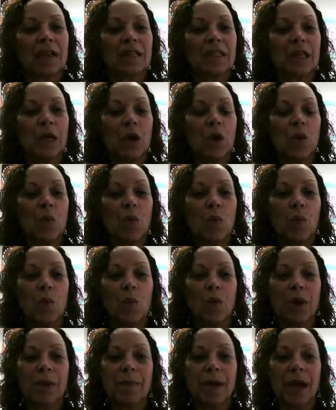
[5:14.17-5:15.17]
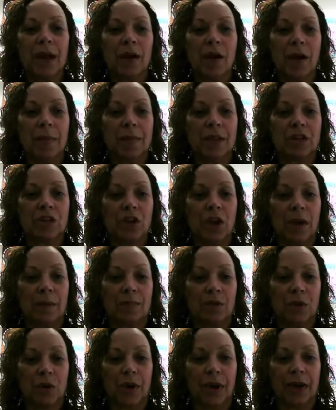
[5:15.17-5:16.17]
So what about
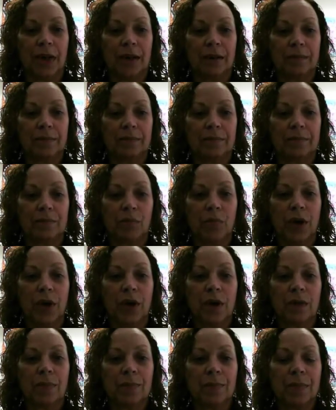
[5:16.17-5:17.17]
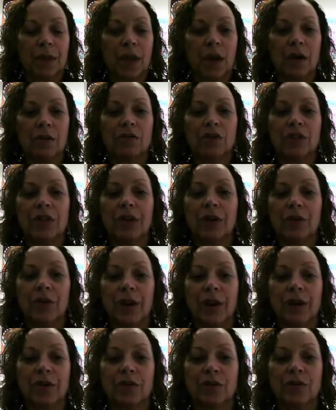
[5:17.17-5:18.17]
on-the-job training? Well, coaching
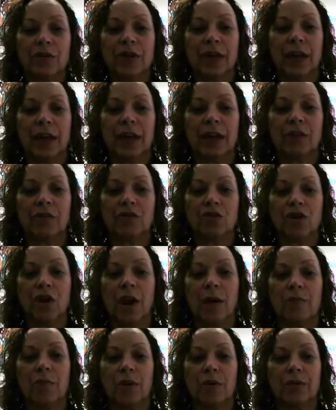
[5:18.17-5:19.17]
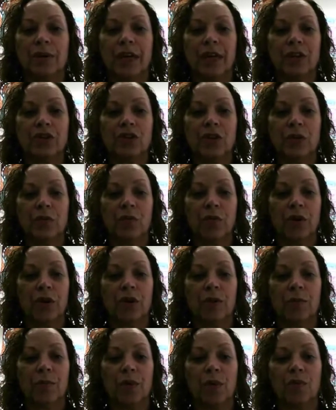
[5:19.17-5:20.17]
or understudy or job rotation, where
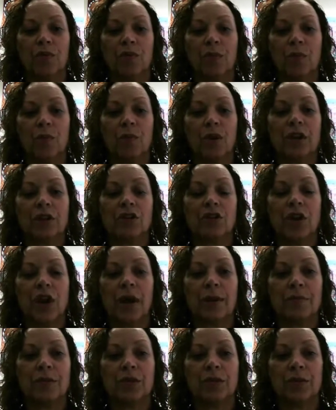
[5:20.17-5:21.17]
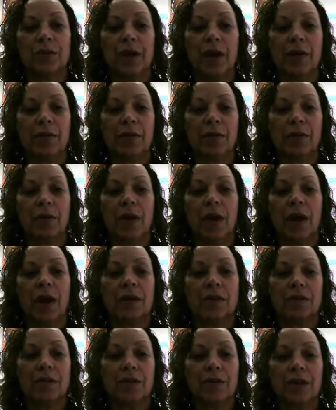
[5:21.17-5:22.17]
you move from one job to another
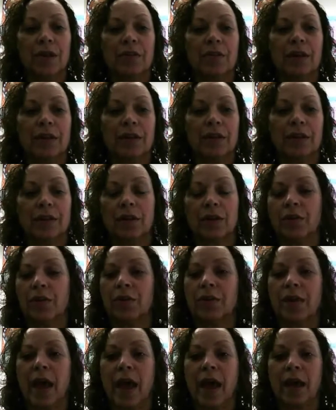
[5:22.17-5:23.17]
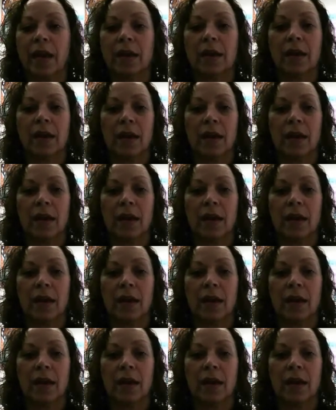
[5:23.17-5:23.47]
so that you get to learn that.